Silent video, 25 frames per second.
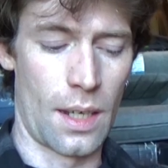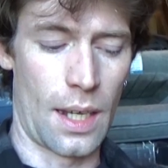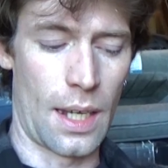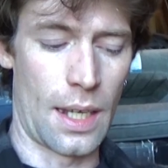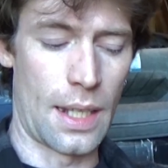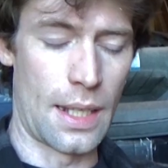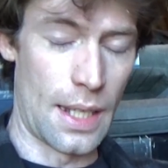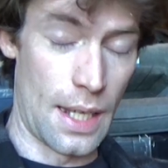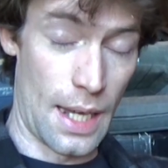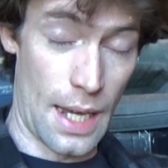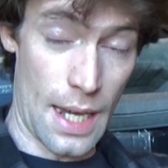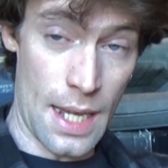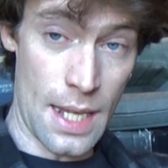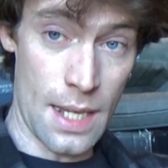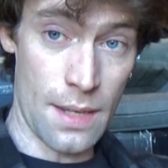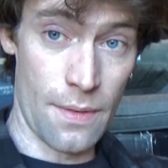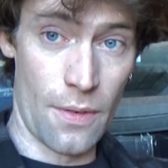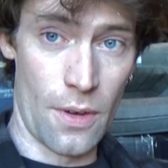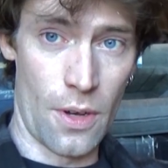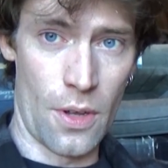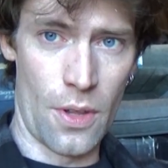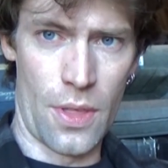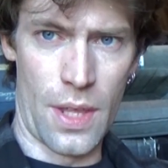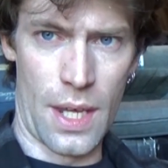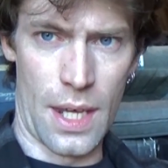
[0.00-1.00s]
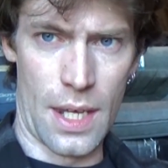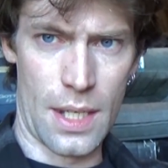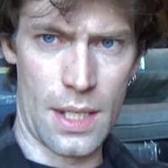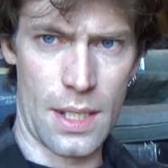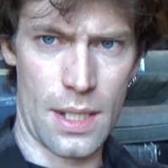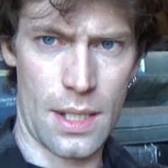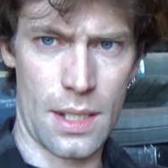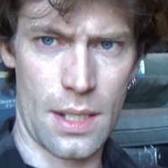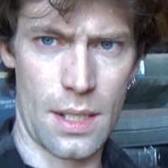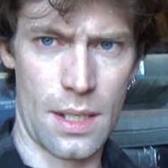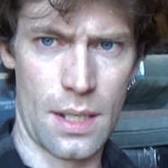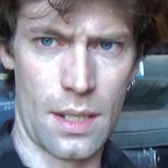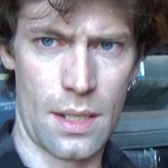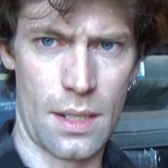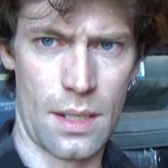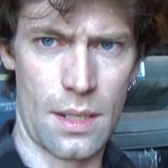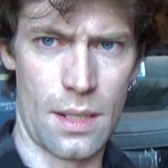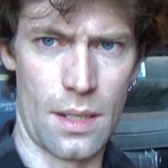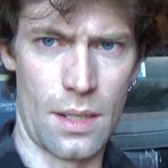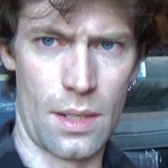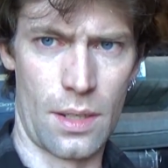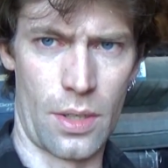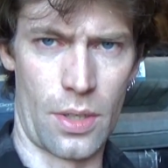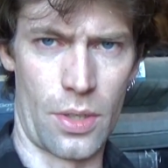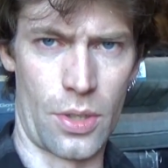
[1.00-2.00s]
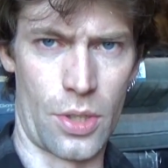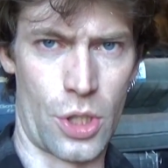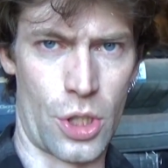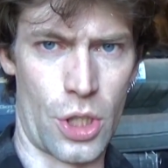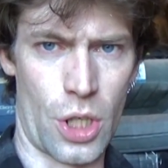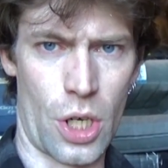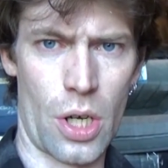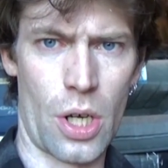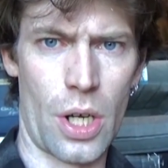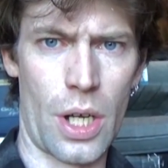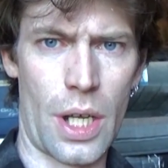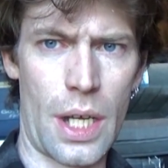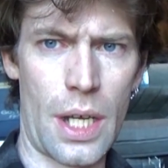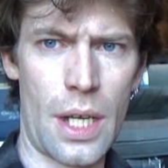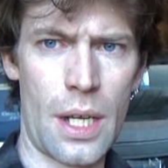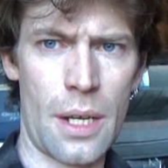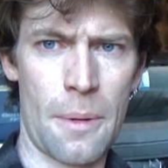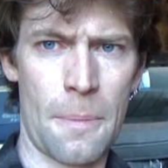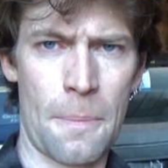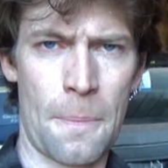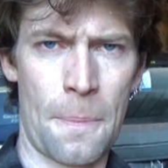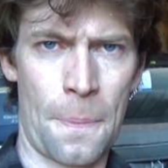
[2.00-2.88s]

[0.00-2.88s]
In the end of all this little journey,